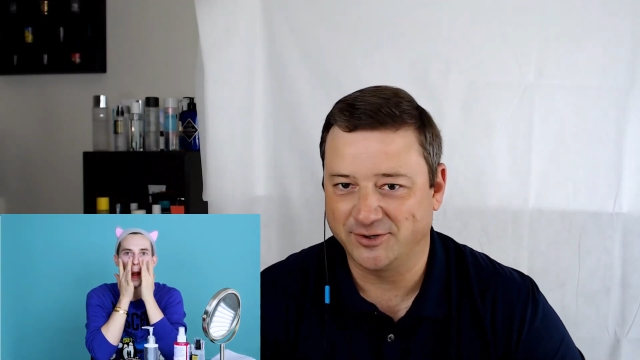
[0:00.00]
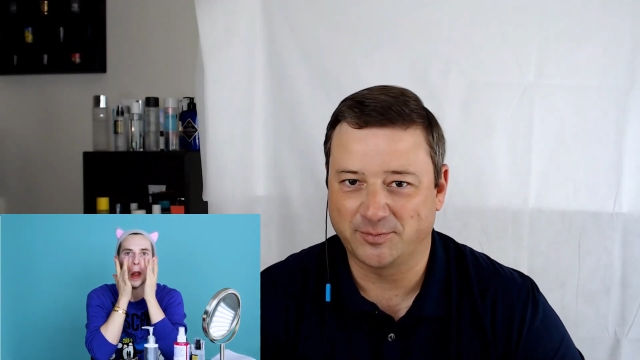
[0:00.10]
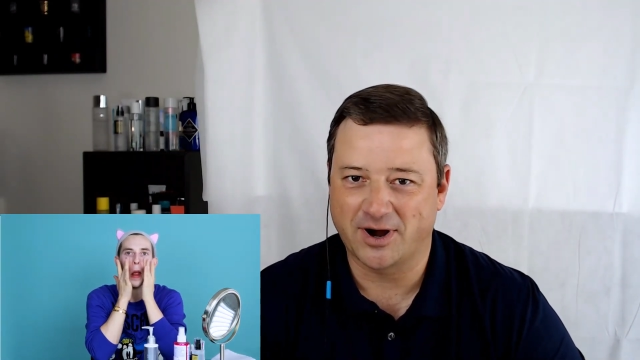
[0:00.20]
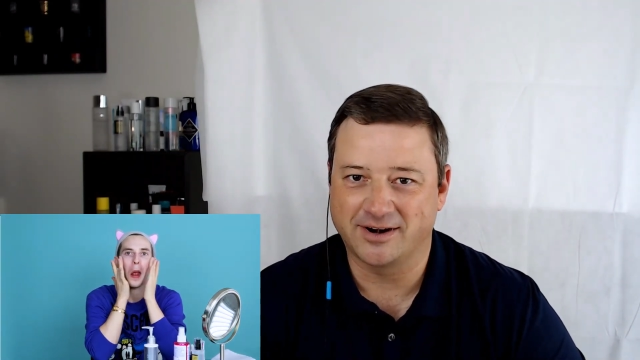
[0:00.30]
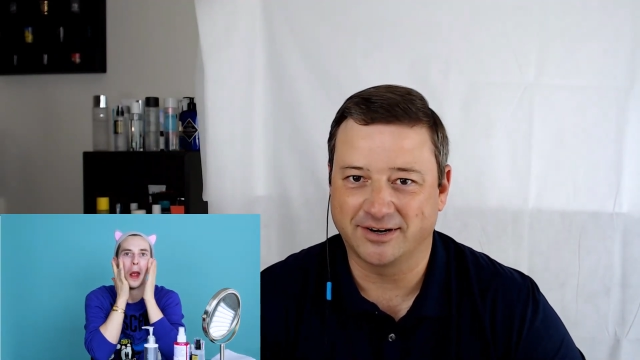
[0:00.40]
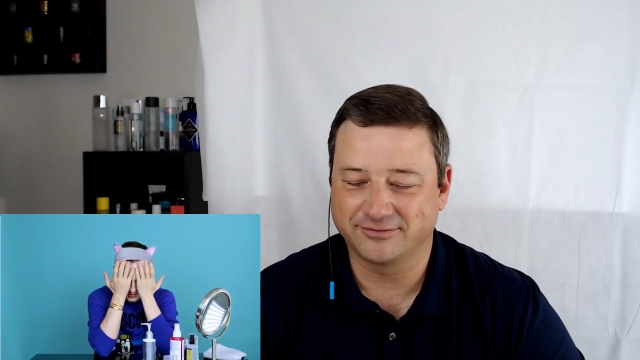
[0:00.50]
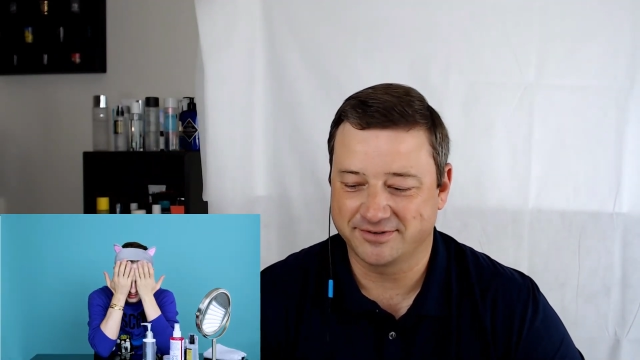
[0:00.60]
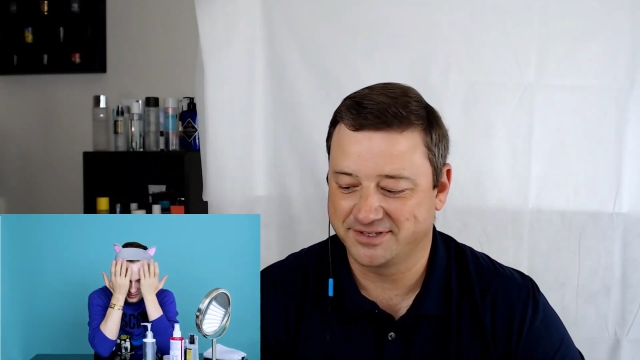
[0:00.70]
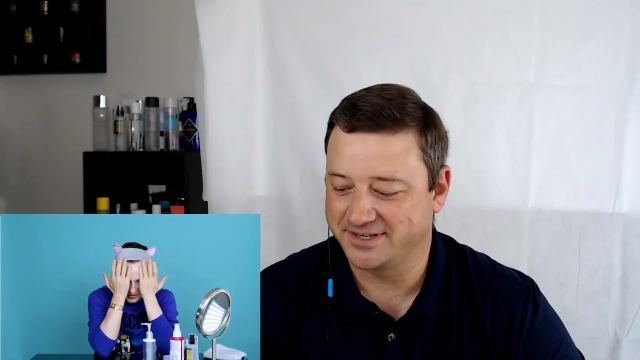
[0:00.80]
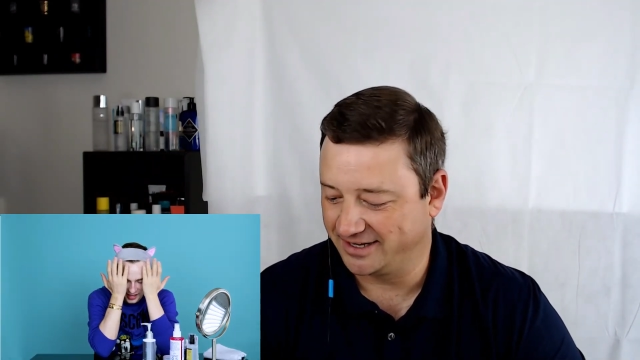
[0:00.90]
product
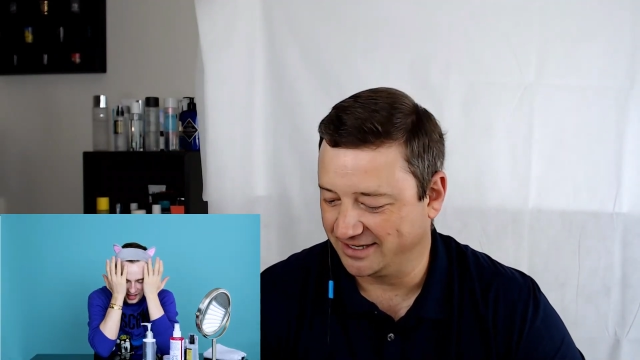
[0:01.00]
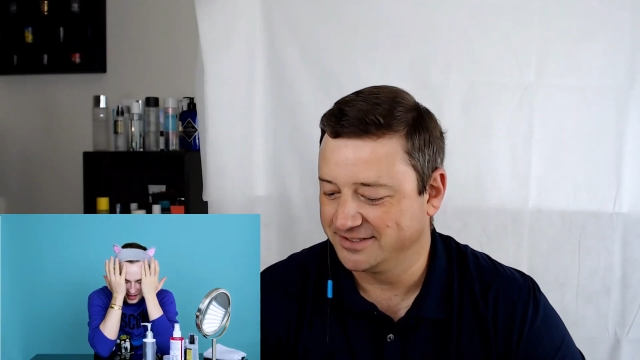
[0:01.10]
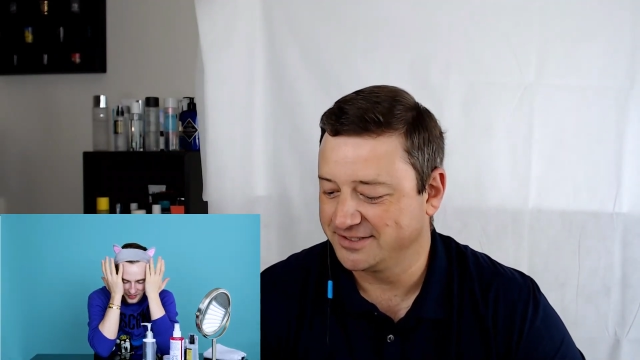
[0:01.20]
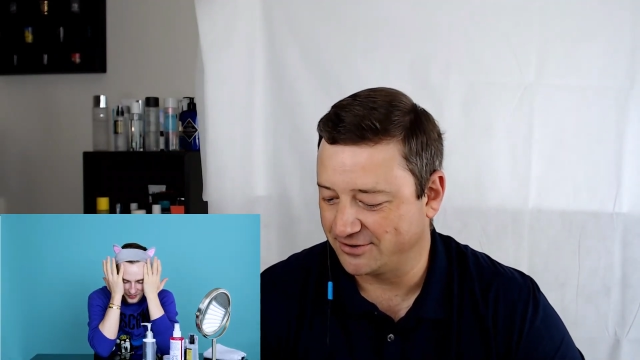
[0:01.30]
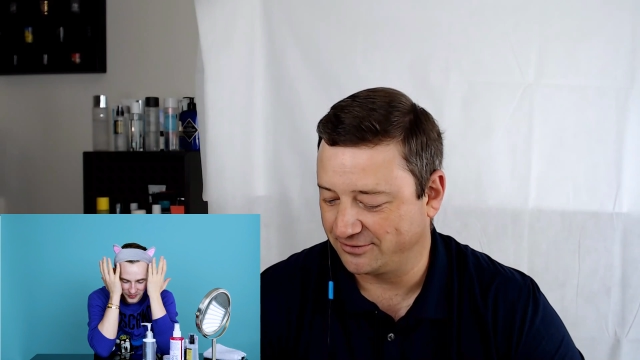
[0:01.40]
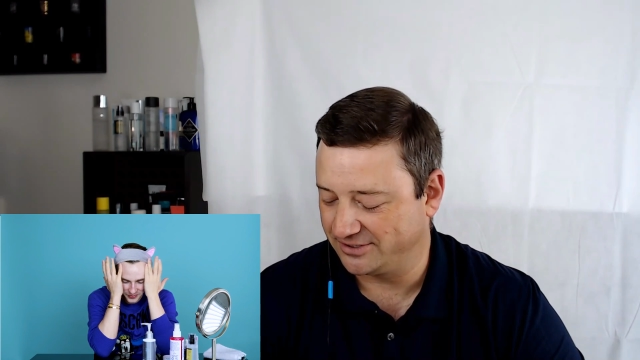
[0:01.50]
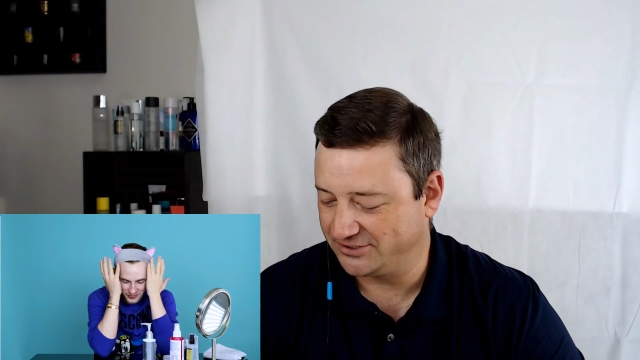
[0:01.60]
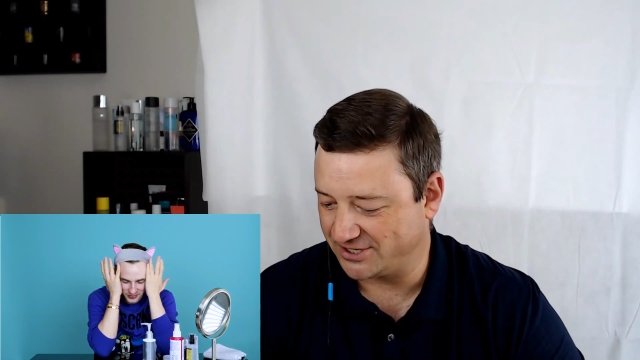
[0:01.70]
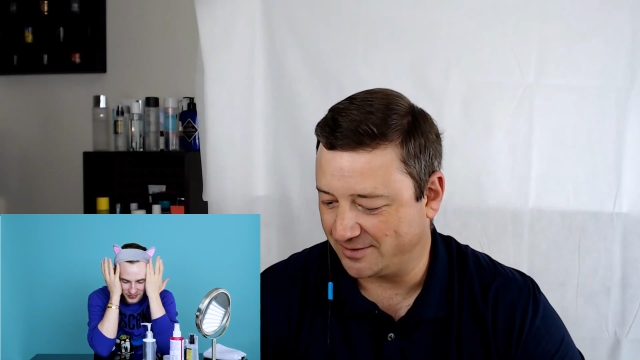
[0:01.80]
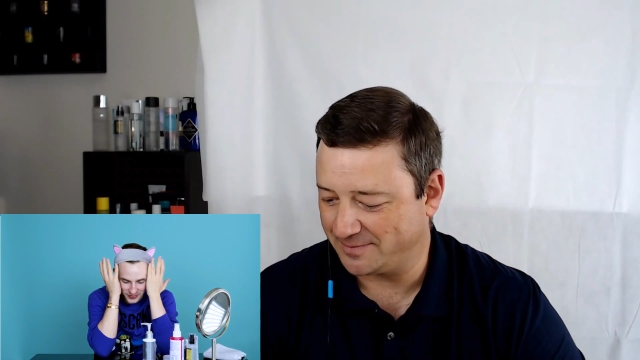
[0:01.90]
sink in. So good
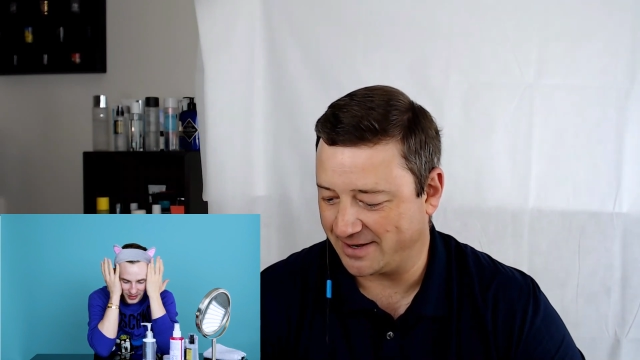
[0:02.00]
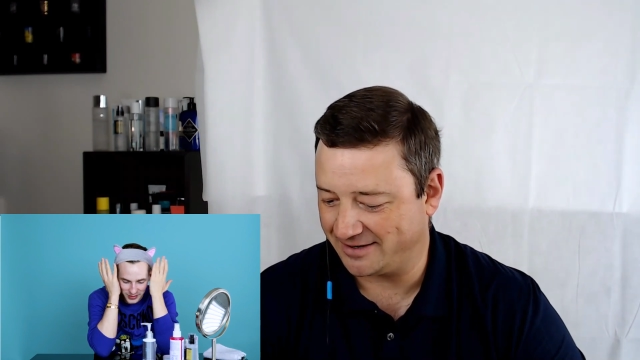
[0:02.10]
job, Adam.